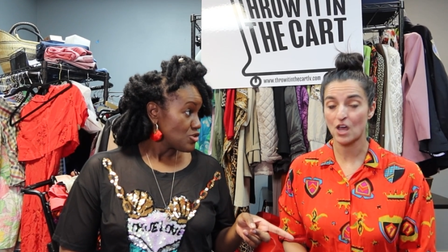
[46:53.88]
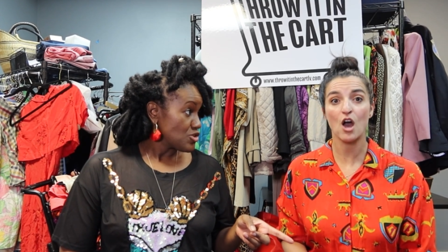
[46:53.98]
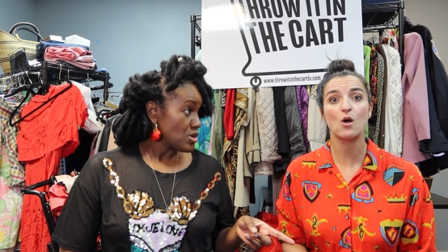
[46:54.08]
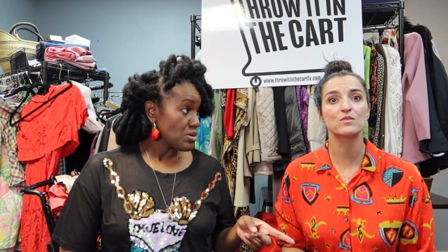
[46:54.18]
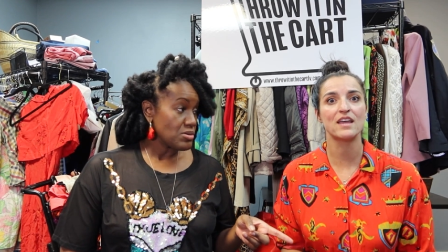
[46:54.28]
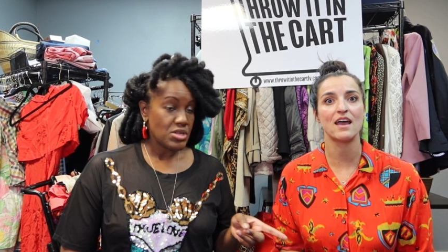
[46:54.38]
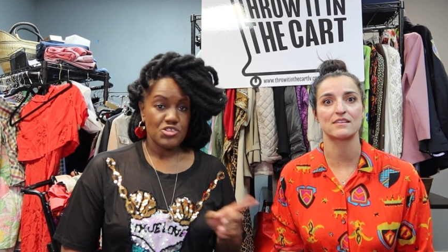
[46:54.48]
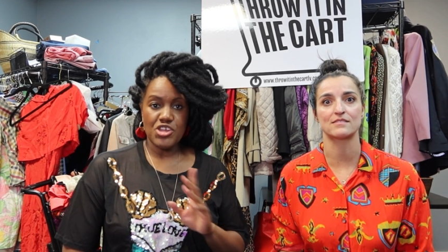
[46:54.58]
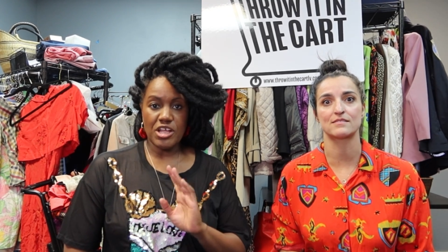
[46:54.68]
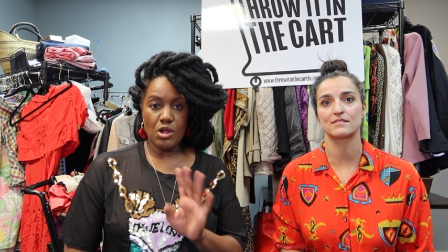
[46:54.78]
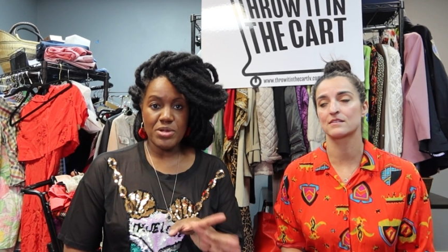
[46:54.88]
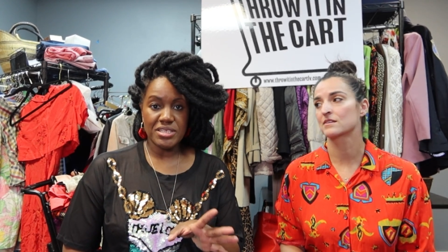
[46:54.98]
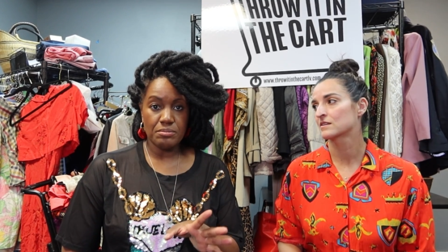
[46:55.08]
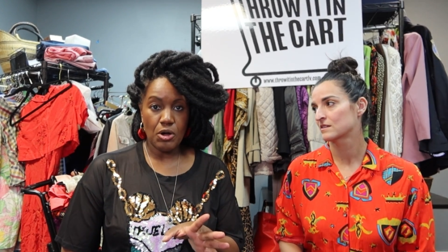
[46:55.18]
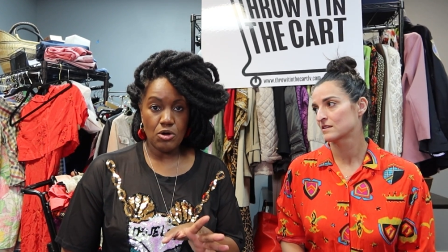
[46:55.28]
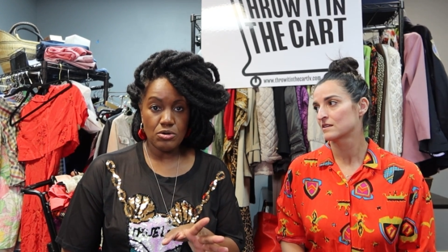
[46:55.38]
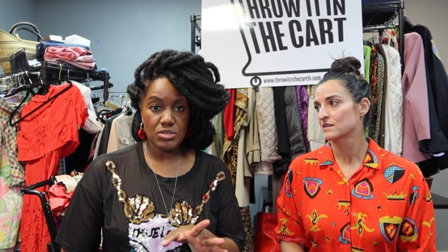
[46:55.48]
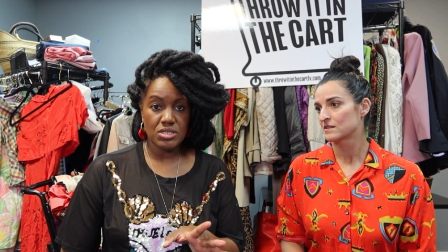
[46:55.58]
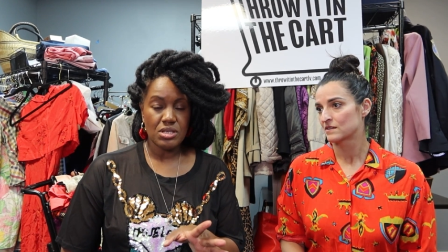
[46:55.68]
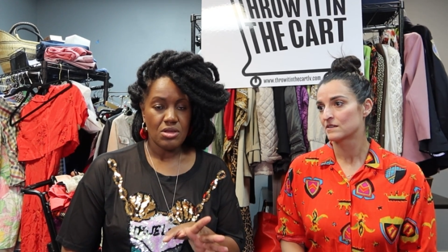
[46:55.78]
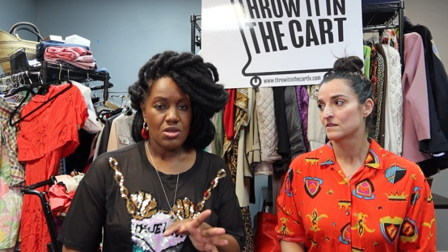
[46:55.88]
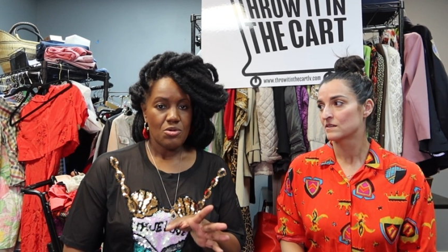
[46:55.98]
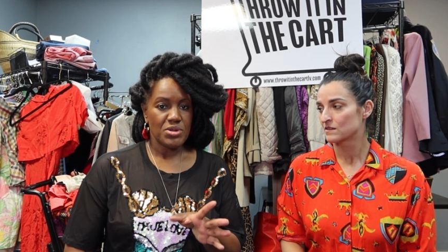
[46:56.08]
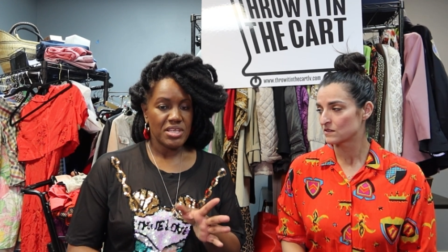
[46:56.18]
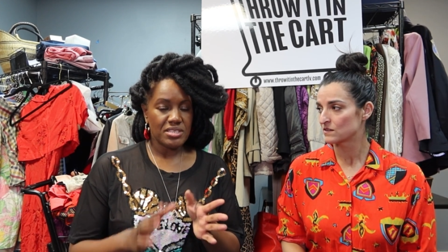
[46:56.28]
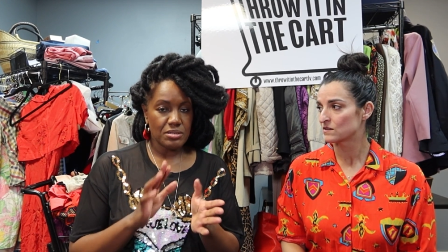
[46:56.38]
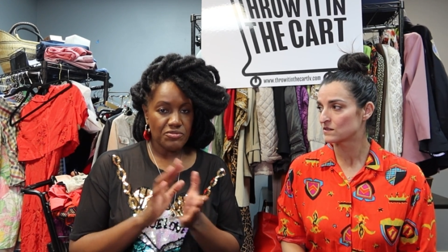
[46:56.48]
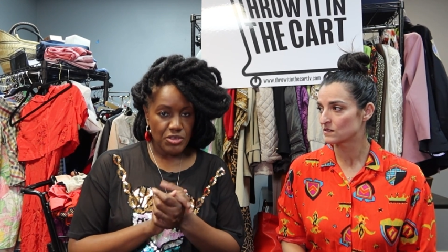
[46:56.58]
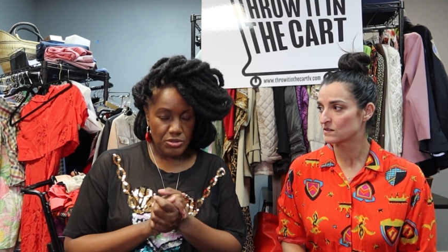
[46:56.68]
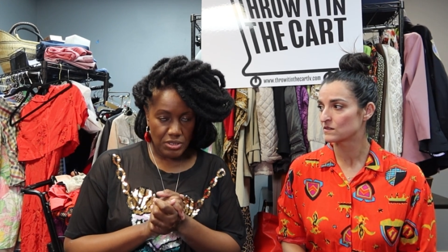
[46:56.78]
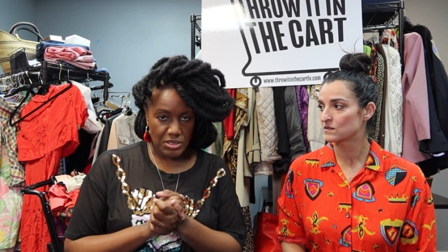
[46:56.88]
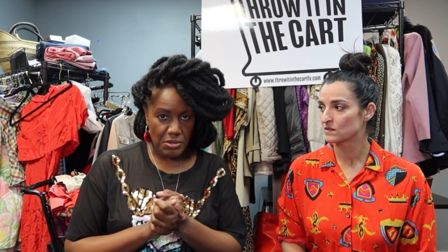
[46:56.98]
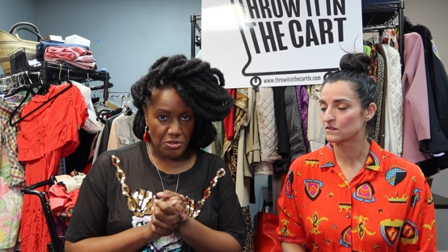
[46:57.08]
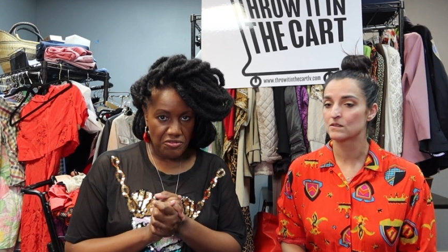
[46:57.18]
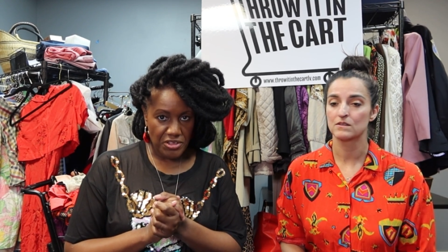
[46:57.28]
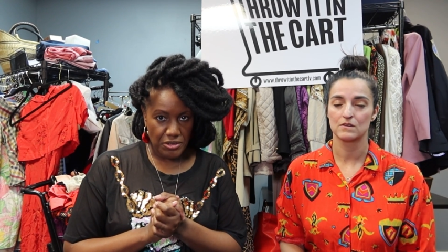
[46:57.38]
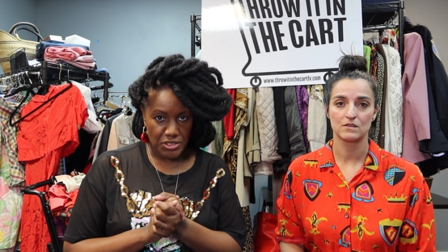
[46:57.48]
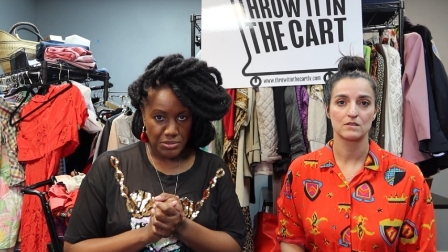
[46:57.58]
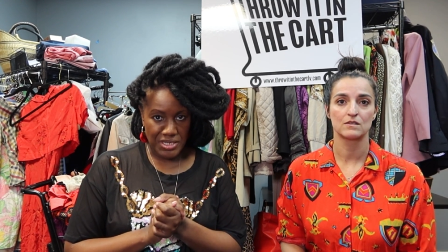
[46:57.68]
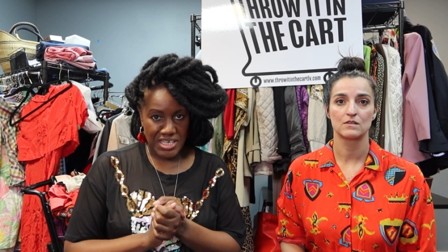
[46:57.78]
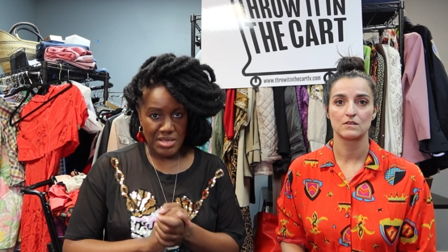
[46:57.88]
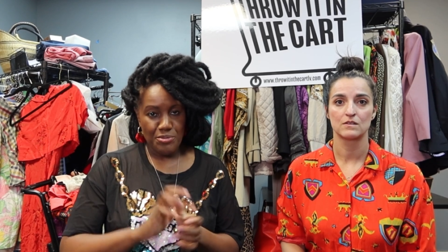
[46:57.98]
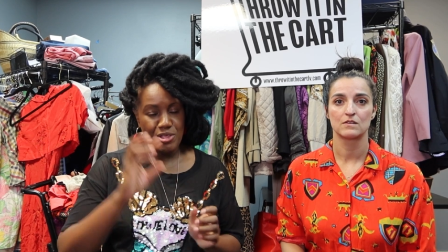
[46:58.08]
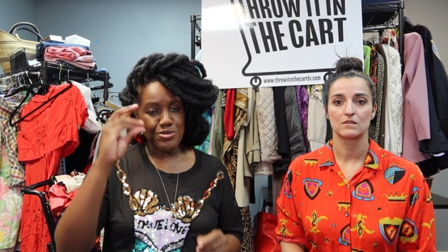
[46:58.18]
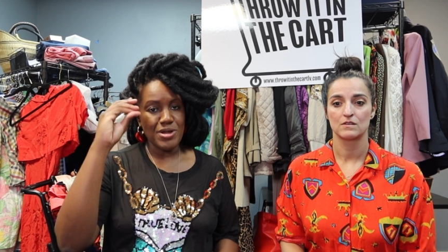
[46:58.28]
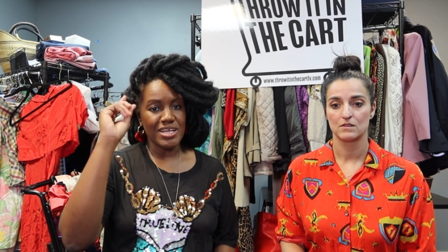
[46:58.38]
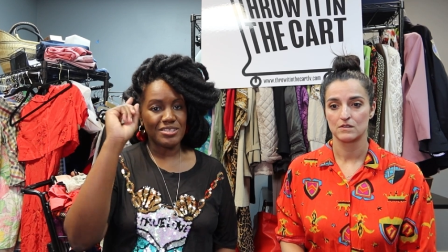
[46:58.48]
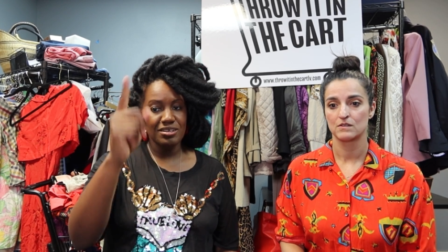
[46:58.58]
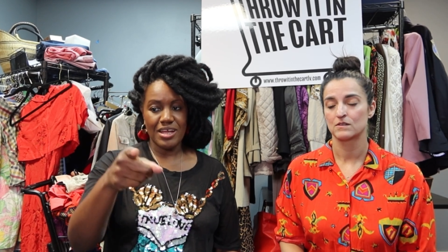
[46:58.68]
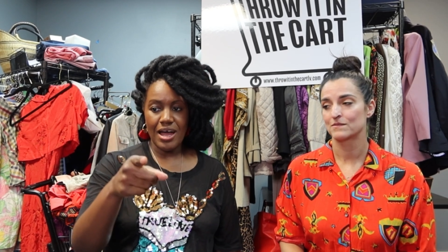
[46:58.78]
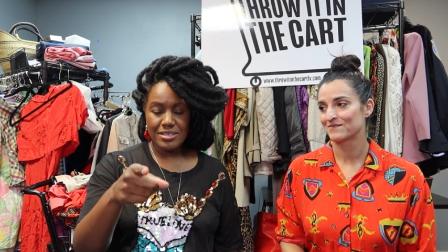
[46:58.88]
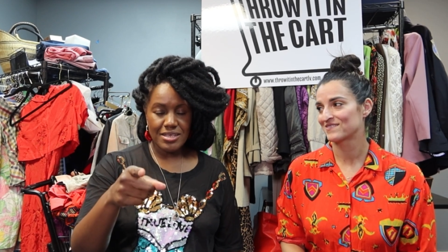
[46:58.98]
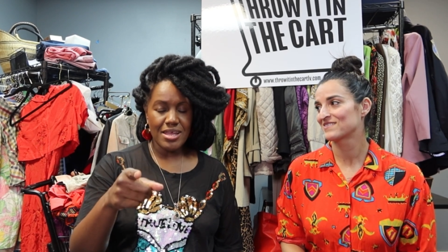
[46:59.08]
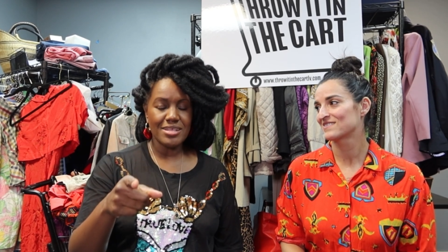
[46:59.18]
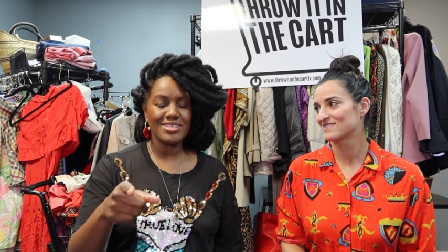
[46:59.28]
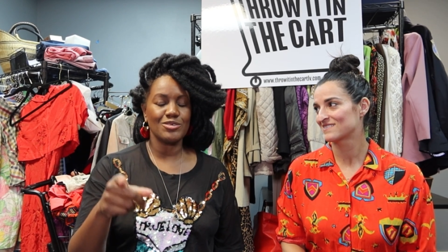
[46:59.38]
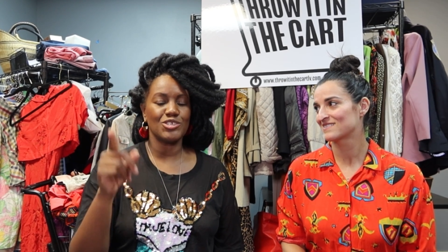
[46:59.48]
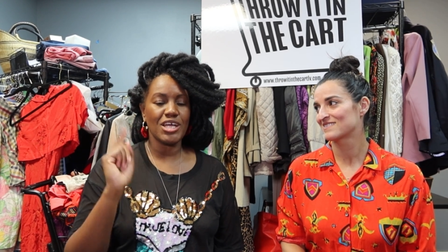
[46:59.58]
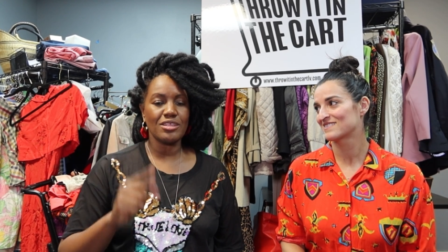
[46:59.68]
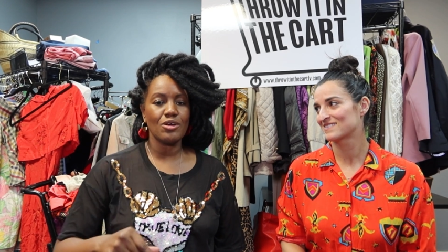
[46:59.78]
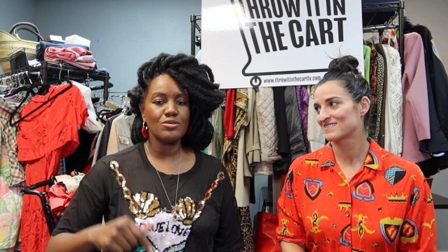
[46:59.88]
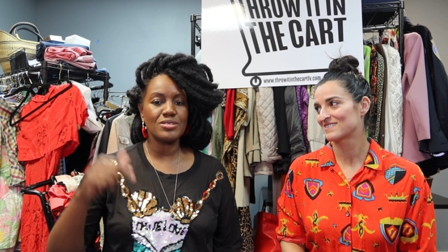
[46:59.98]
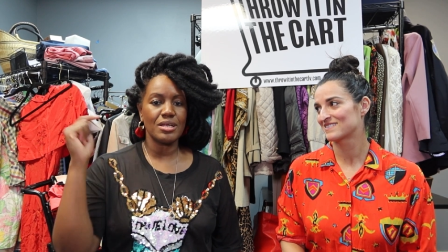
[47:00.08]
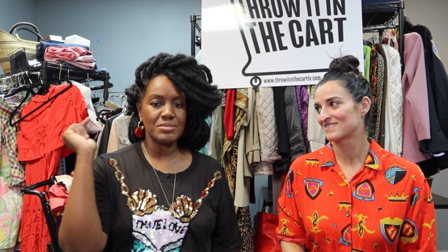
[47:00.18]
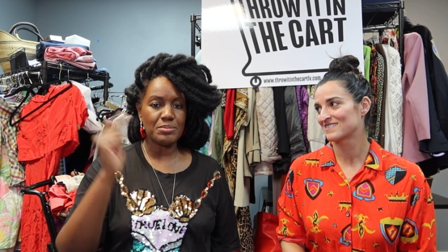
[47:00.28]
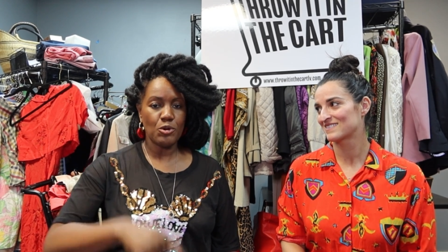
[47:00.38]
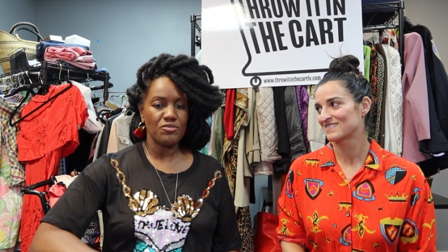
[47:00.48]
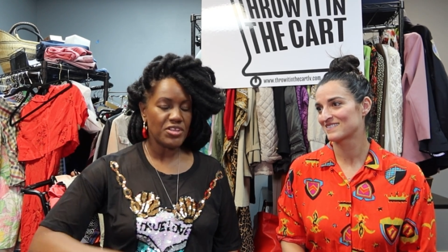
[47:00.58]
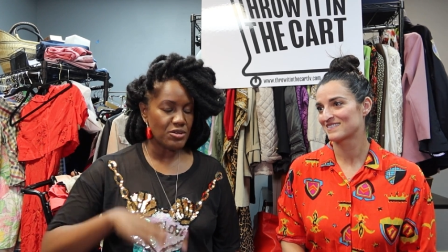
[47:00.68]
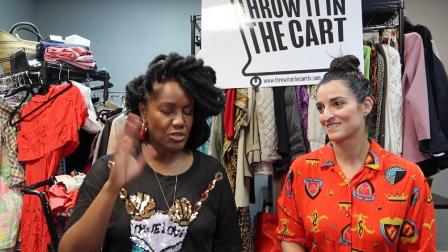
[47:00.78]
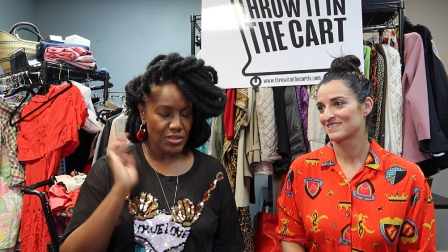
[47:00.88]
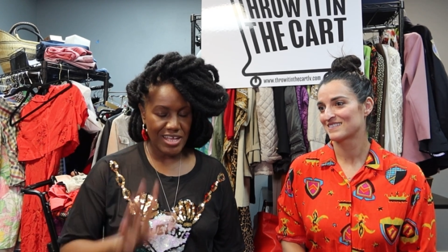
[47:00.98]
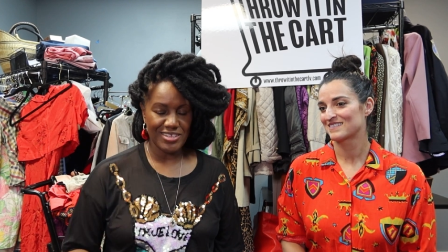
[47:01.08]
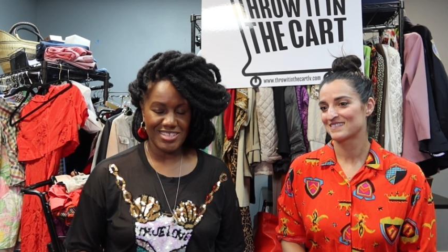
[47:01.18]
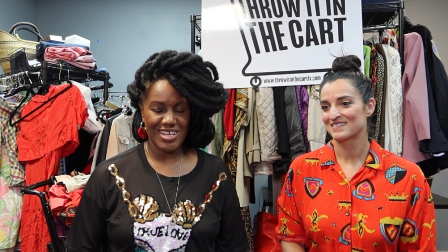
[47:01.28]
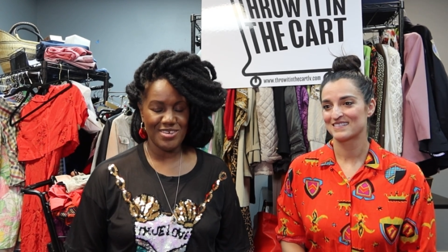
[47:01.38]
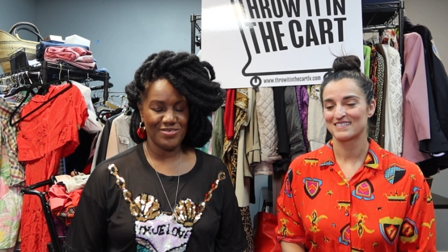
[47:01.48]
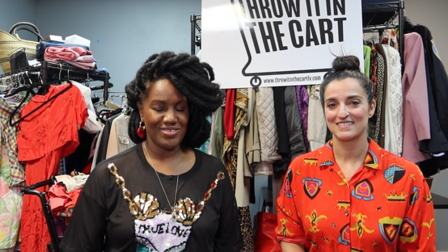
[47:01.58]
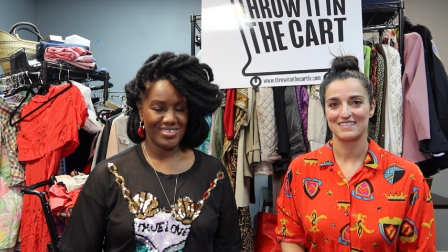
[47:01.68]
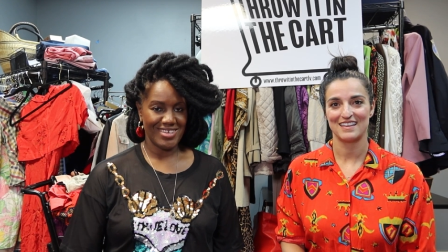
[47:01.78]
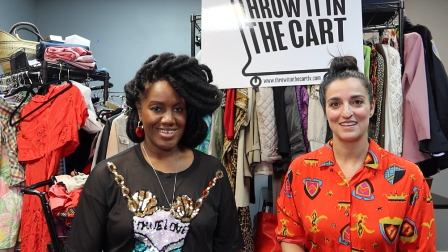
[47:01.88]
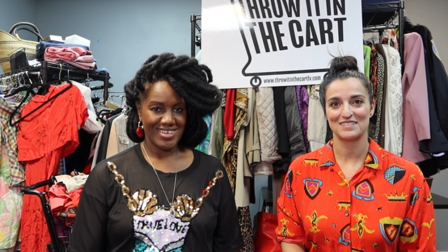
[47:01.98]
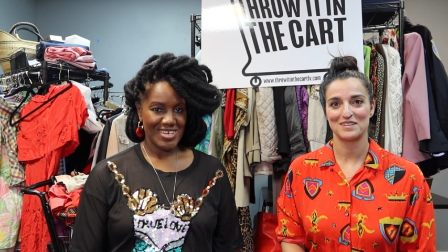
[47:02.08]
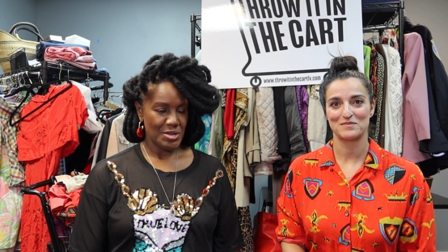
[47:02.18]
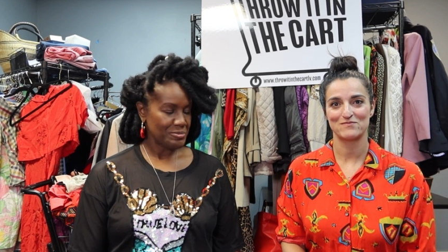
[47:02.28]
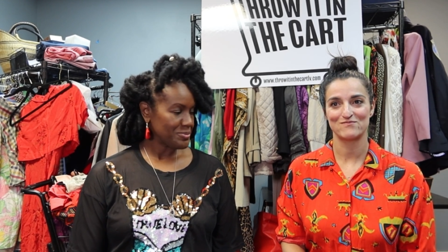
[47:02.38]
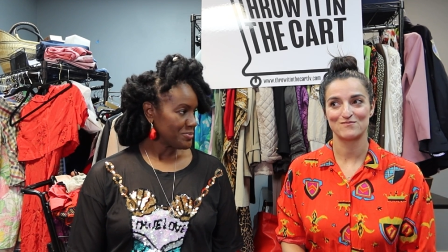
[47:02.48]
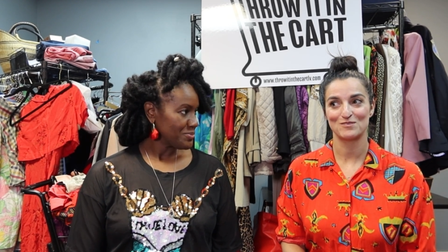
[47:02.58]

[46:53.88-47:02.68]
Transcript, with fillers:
Speaker 1: Oh, yes. Check our recent posts. We need some views on some other videos so we can keep bringing you guys good content. So check those. Thumbs up, old videos, all that good stuff. And um,